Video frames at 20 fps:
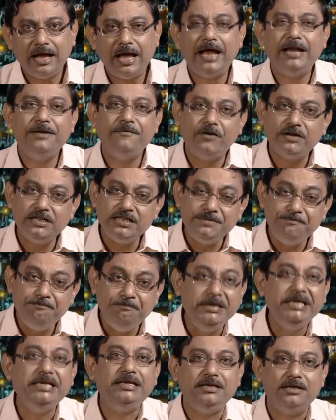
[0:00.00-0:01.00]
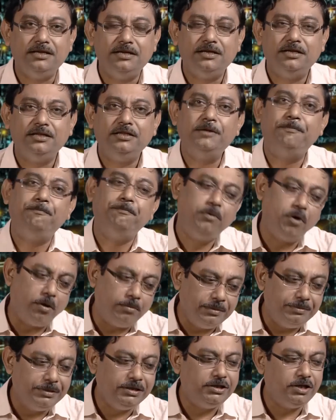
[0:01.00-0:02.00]
And what is p? The
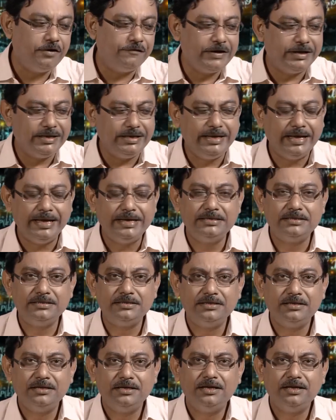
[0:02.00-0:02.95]
probability of getting head.